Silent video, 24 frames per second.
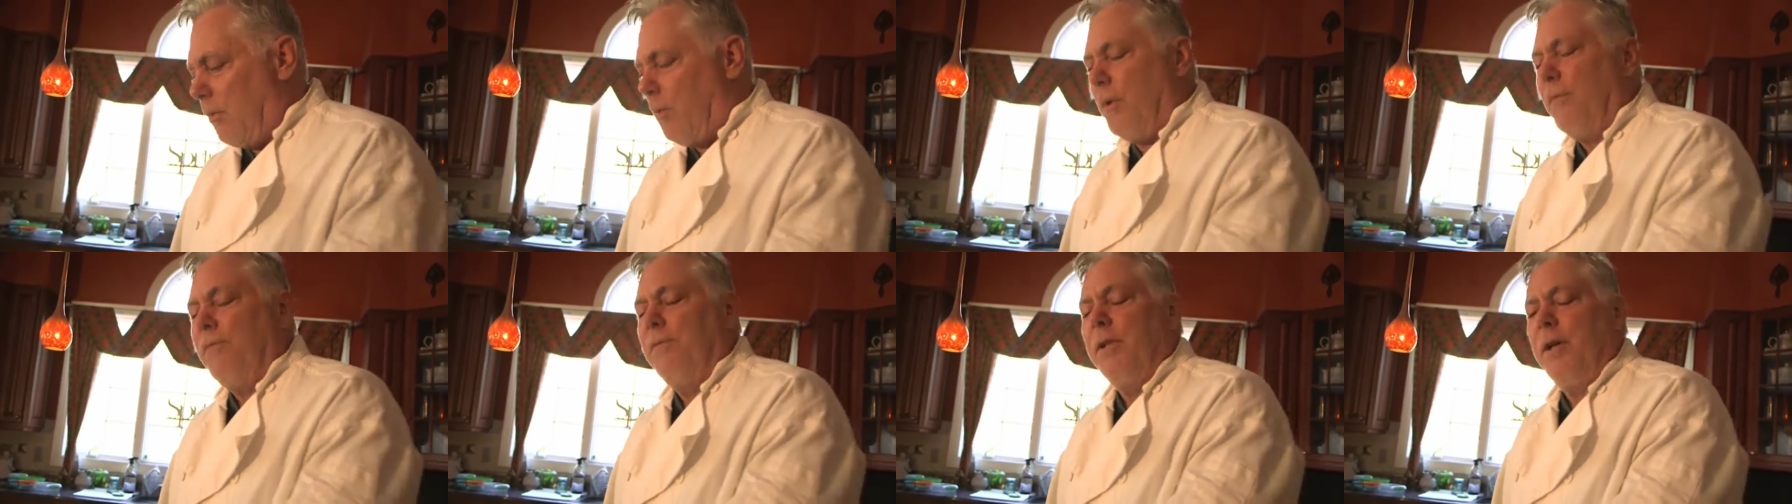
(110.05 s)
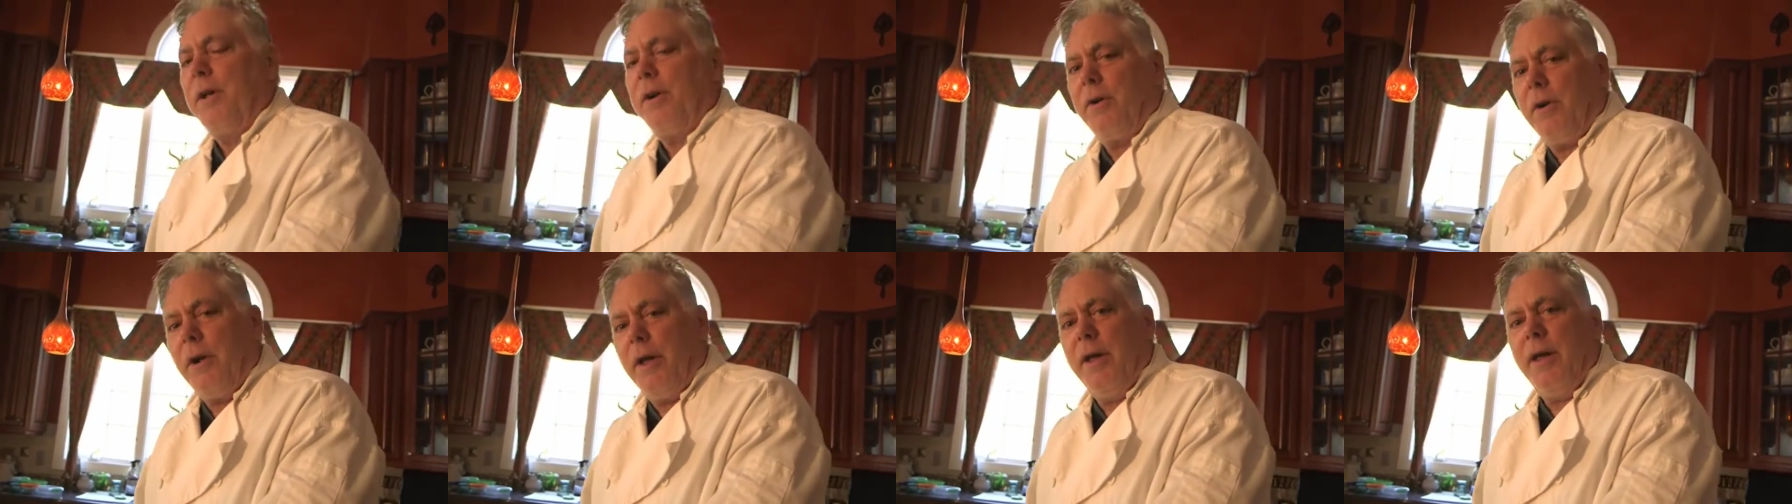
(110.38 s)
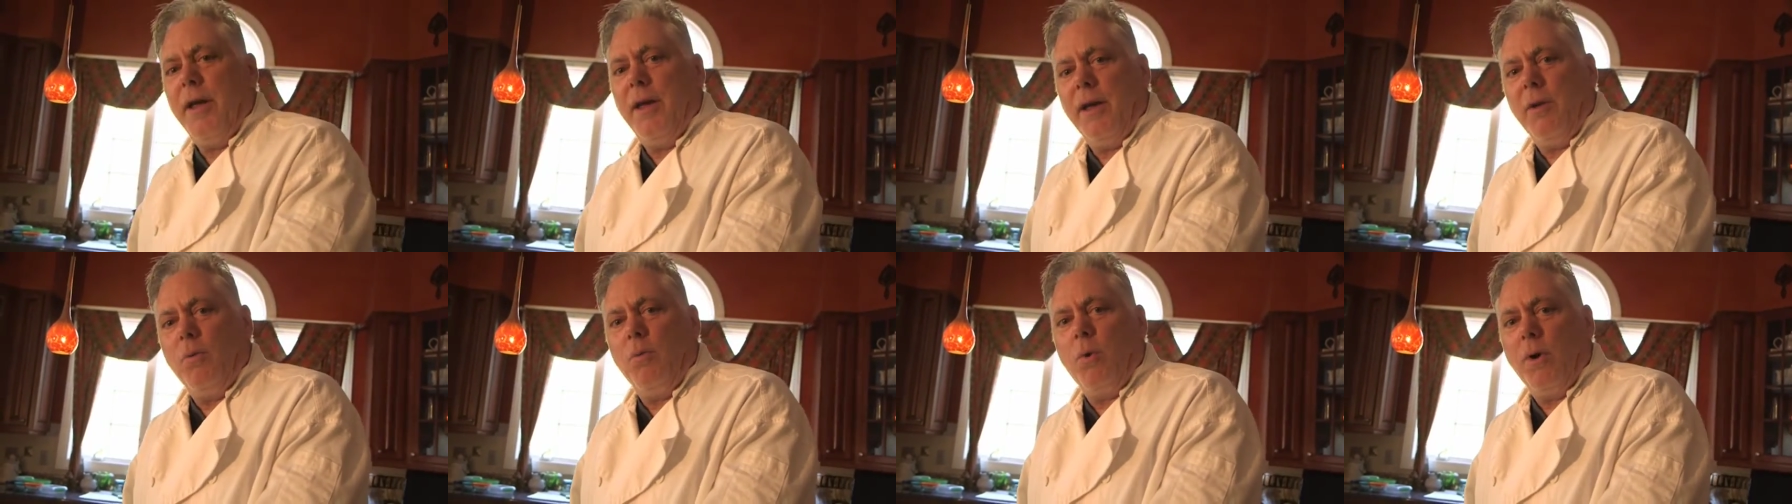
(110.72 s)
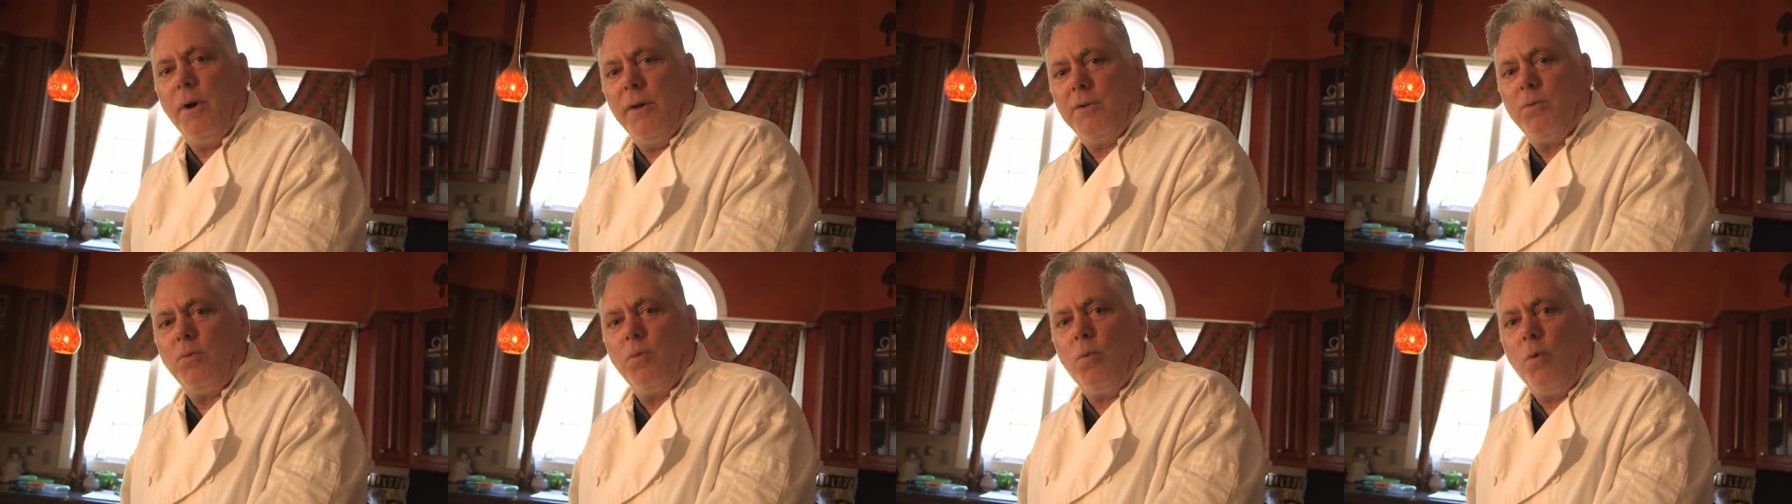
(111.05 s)
we've let our egg
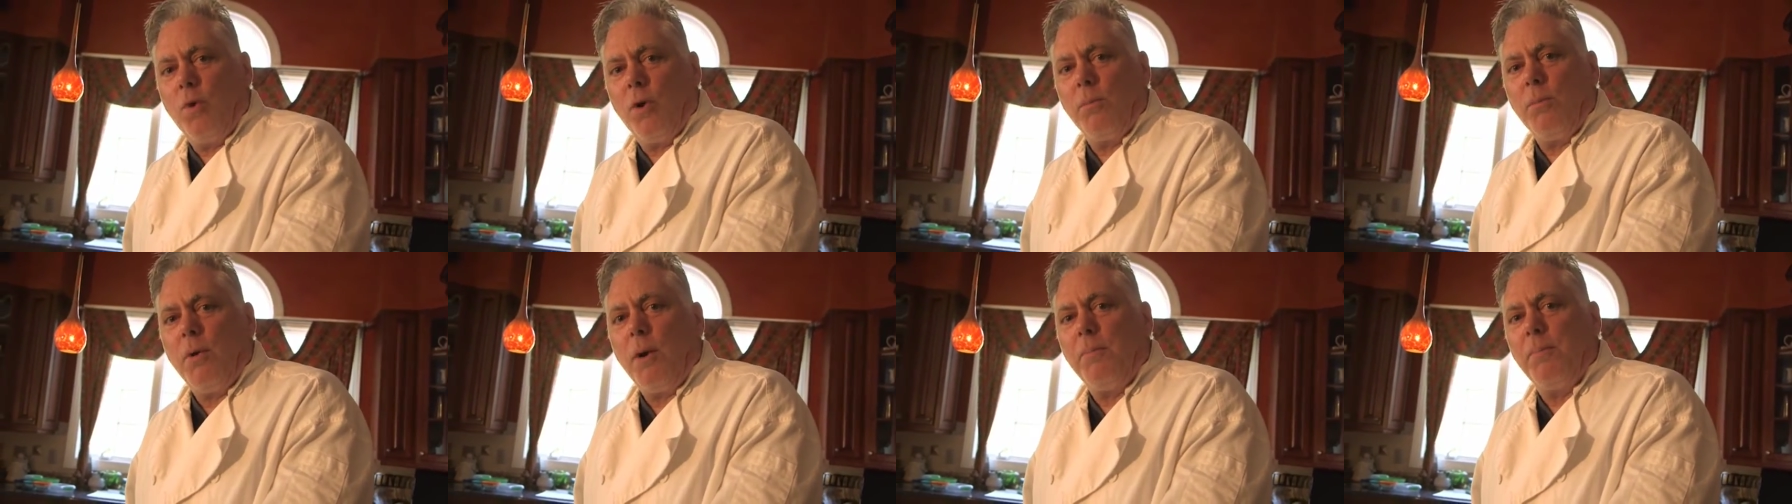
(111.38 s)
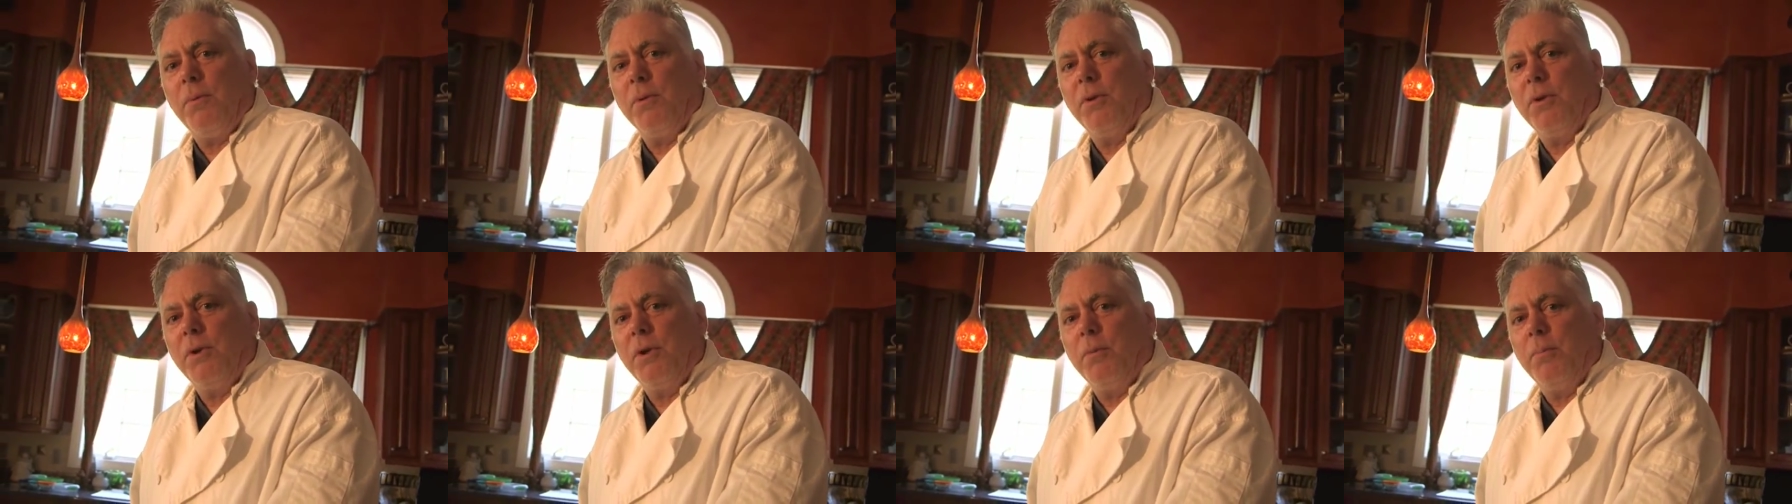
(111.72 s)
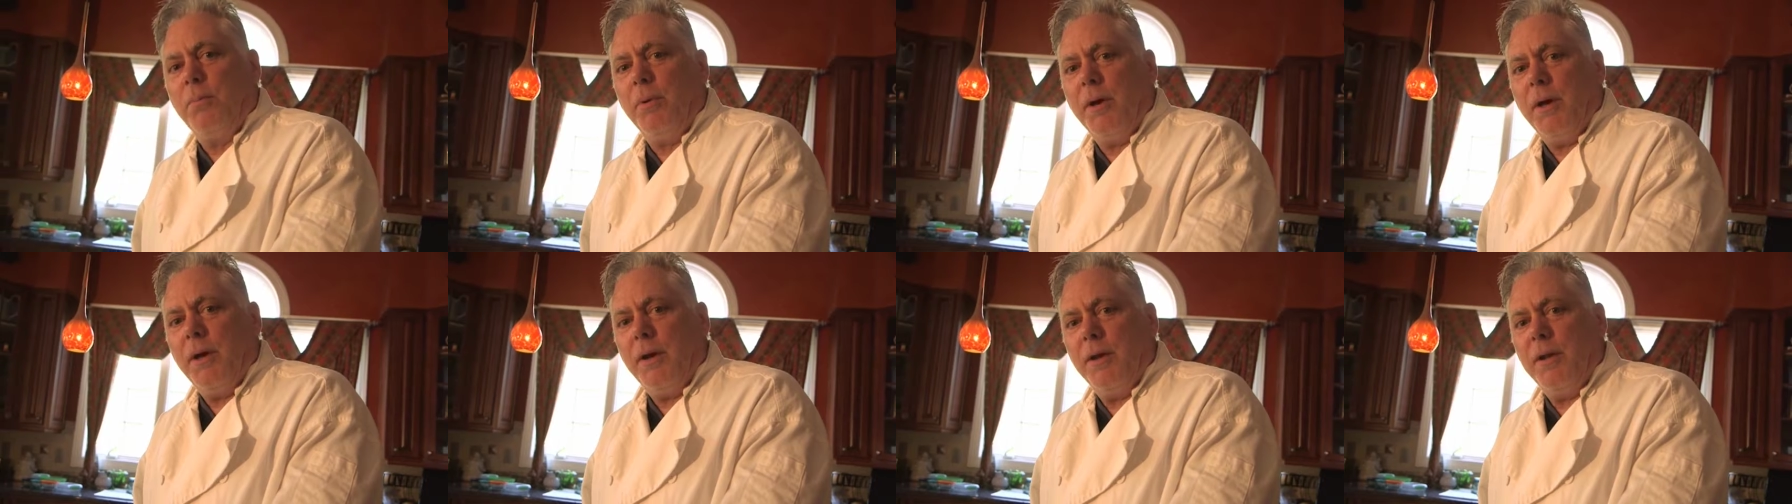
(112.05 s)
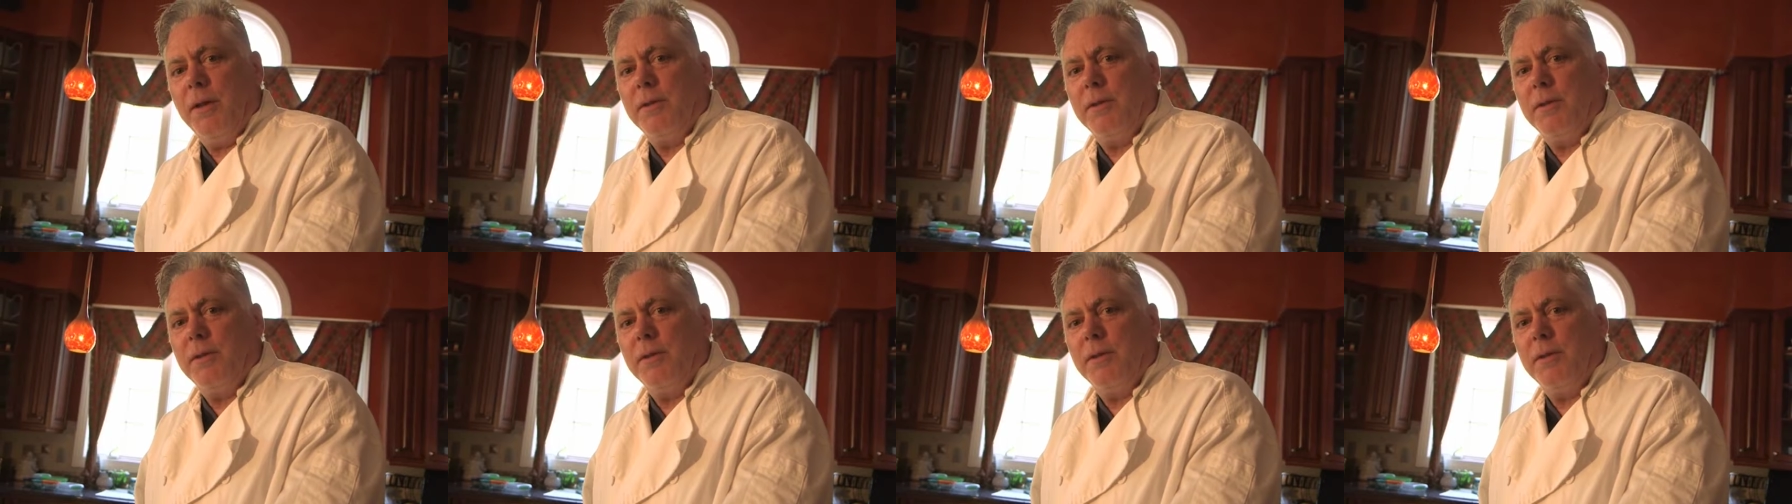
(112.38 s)
whites warm up a little bit.